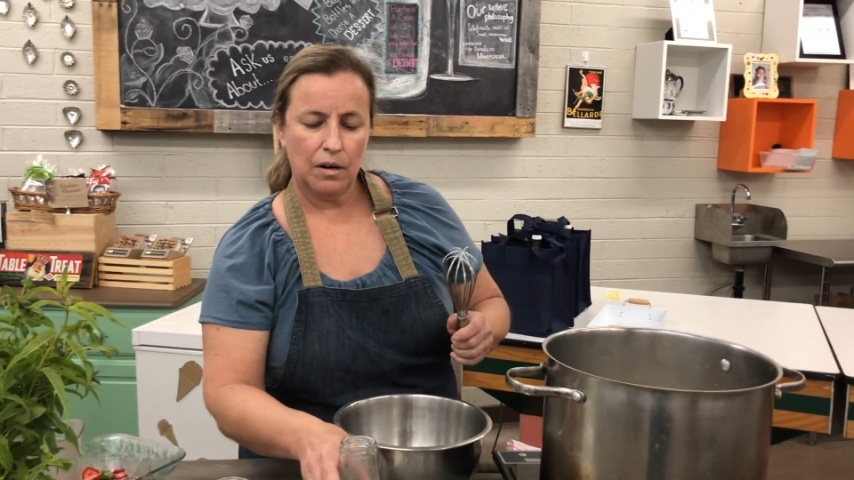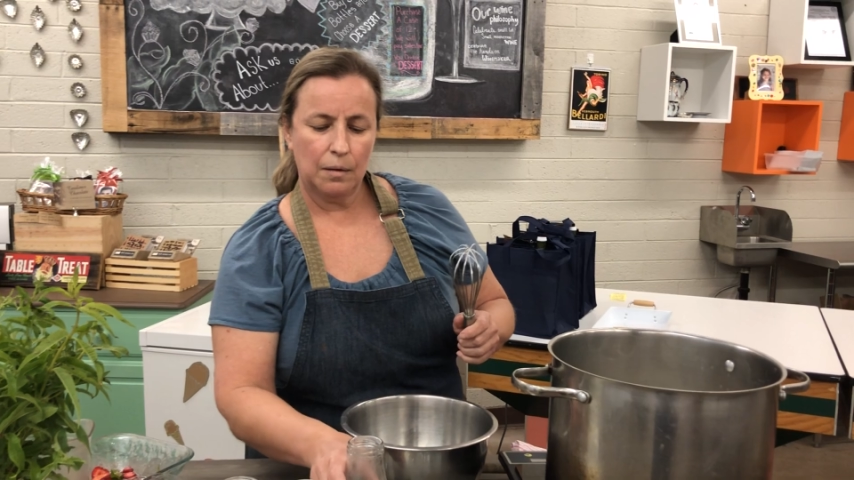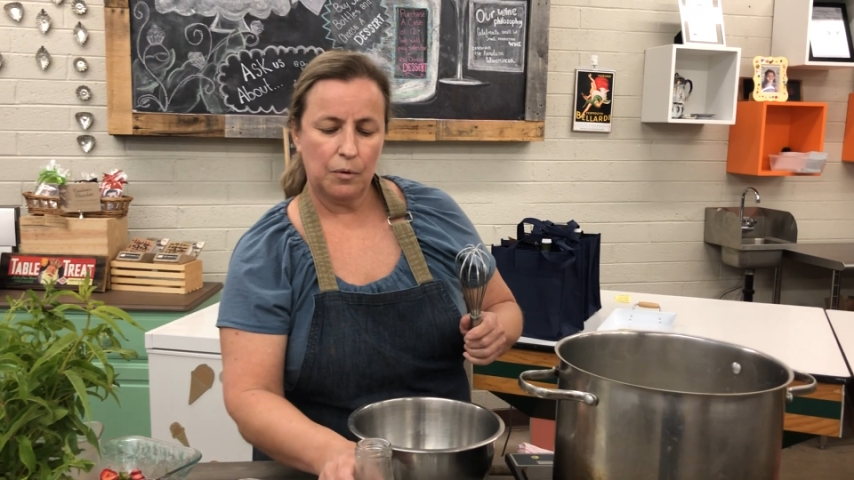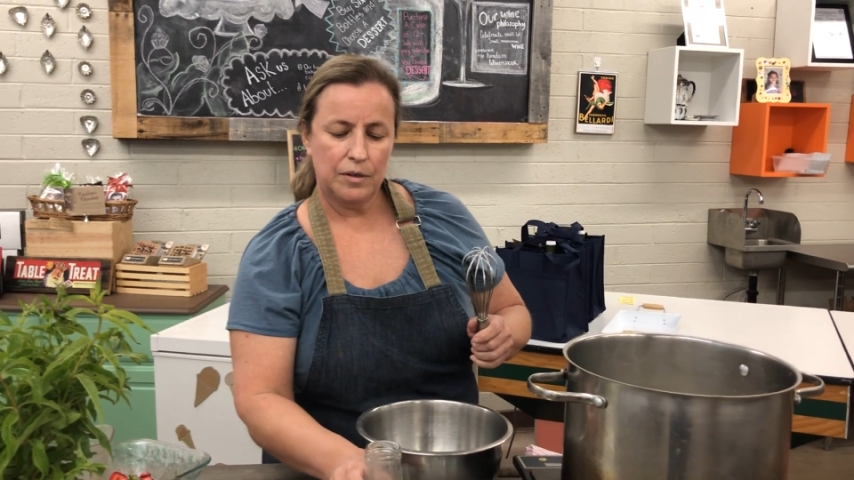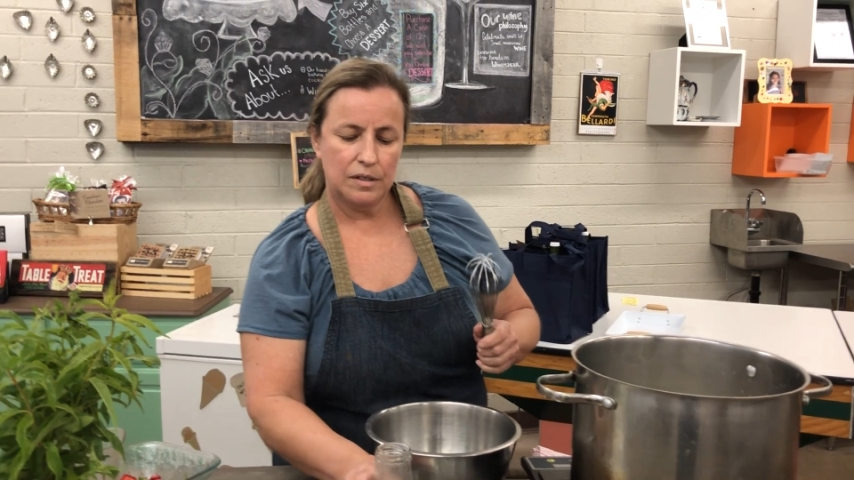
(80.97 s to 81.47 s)

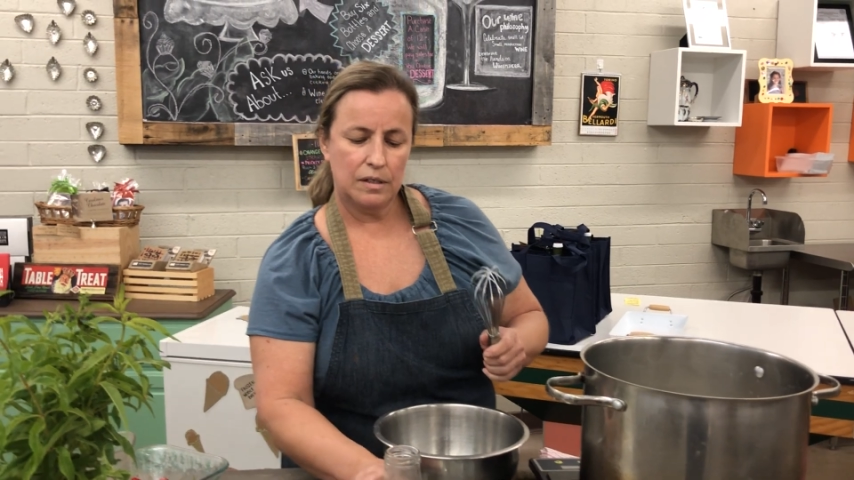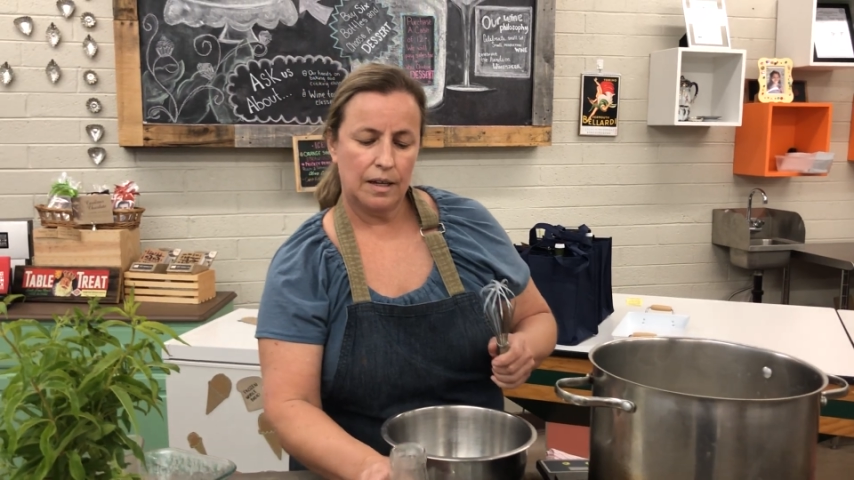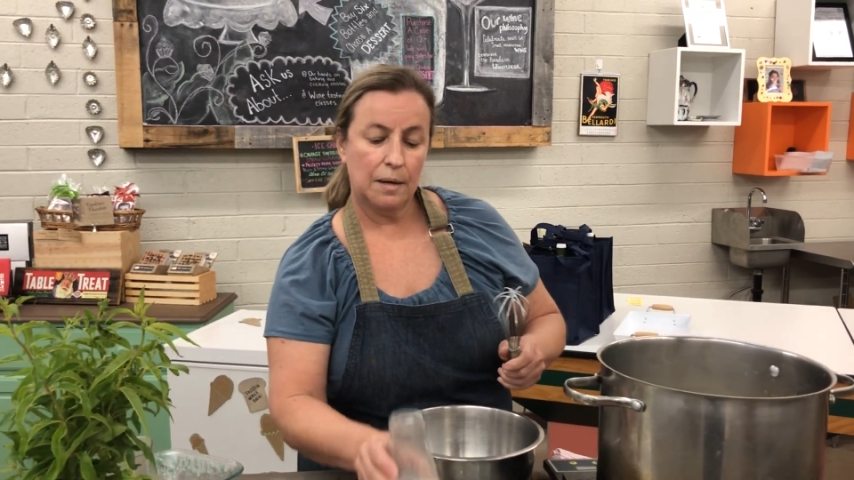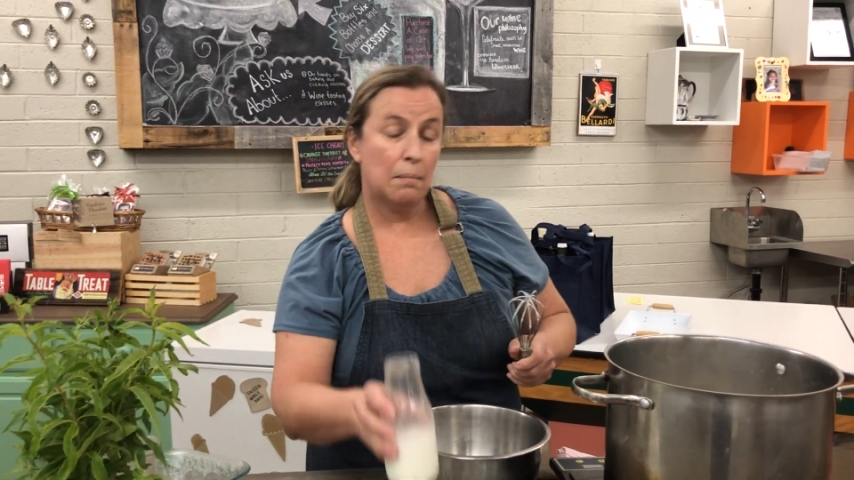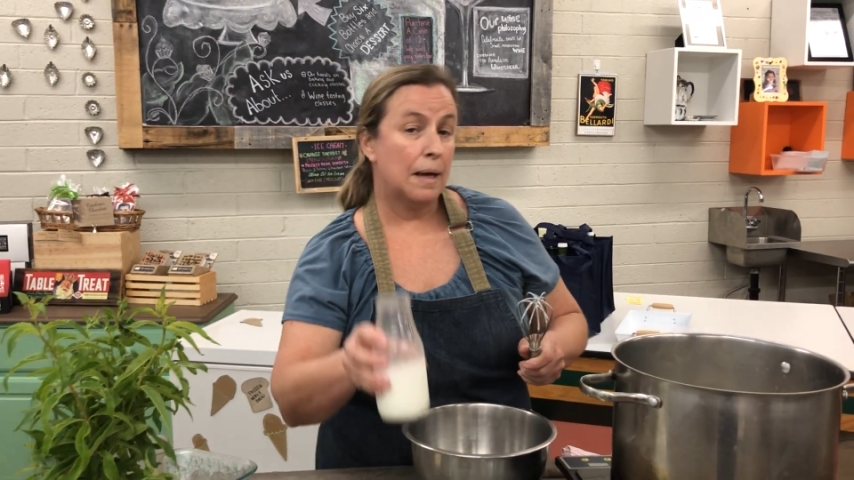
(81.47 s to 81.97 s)
I'm going to
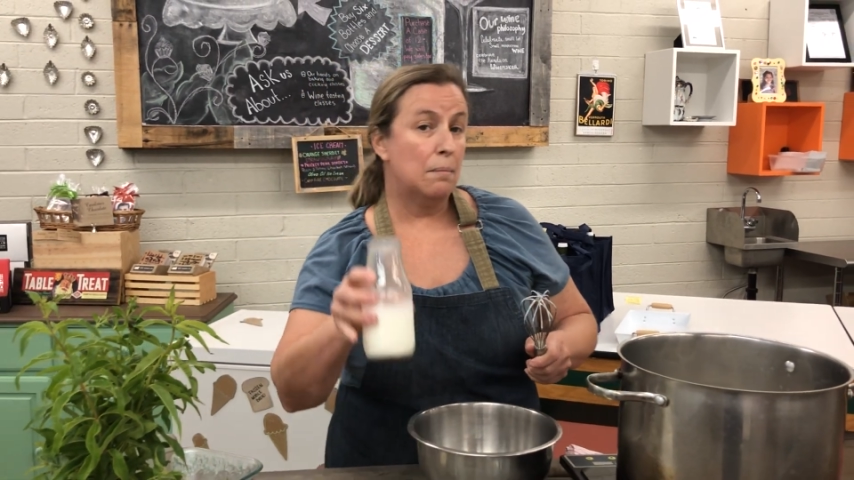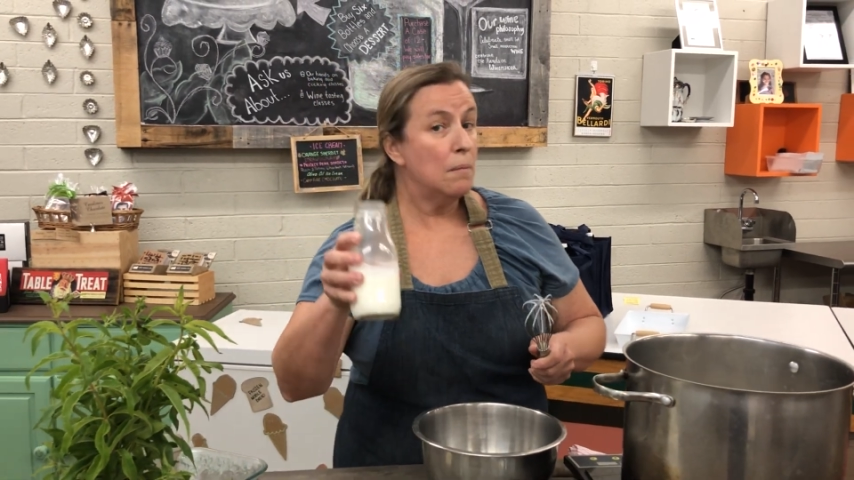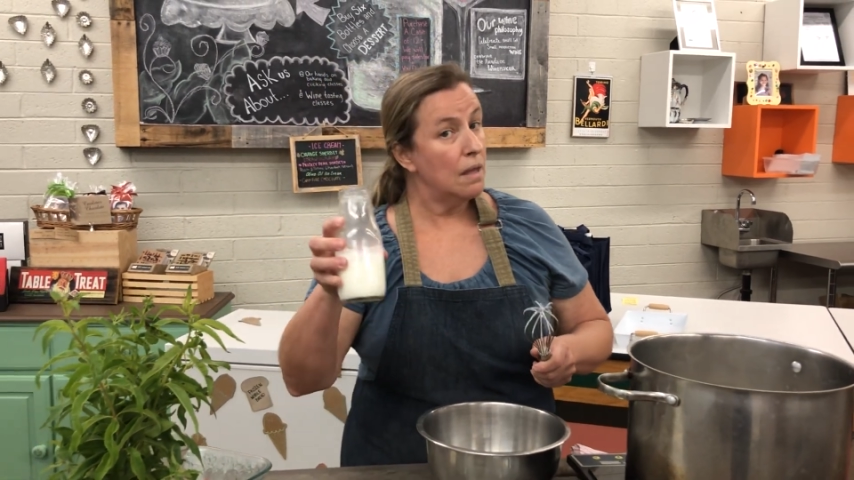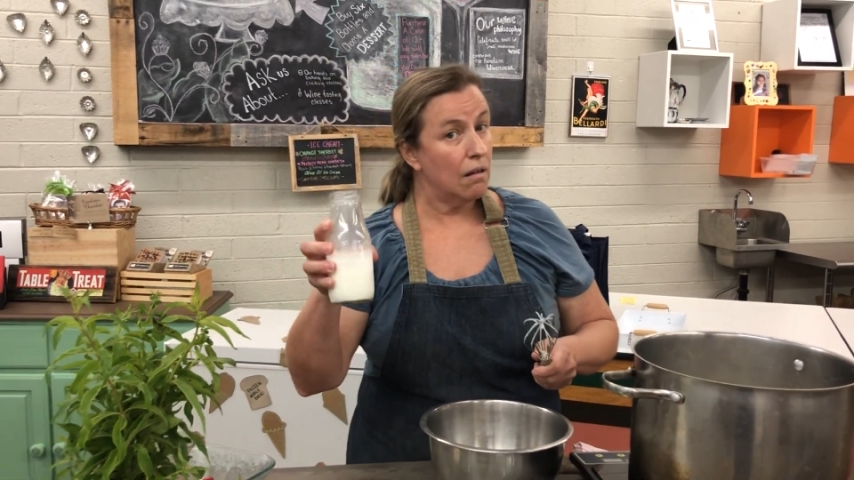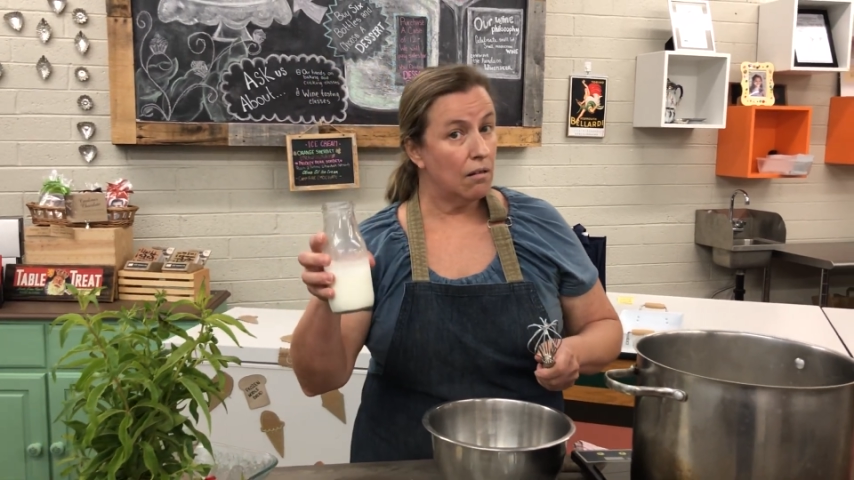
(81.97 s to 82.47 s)
take my
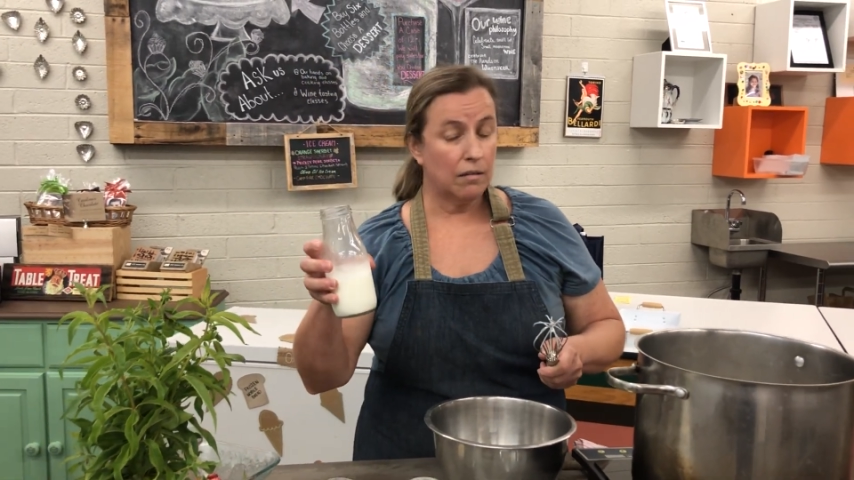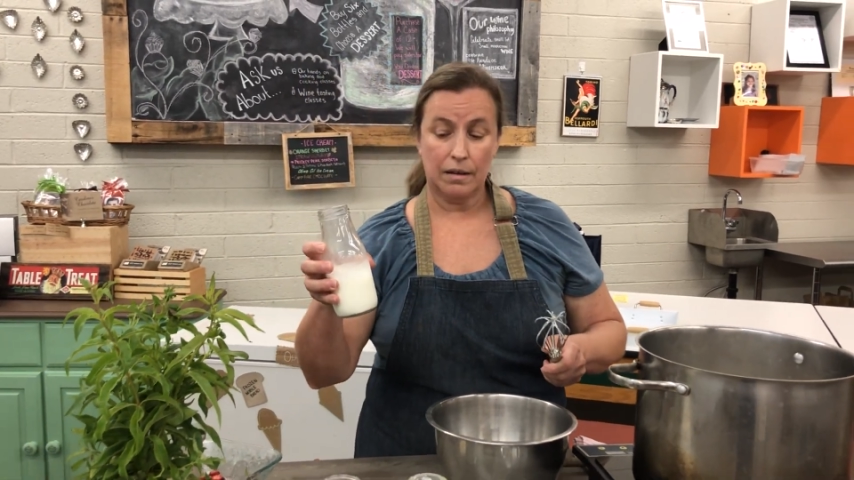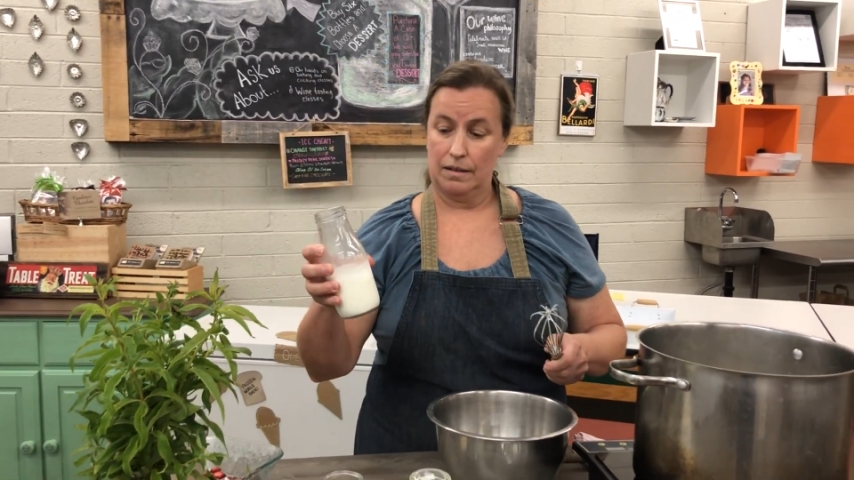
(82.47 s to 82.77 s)
milk,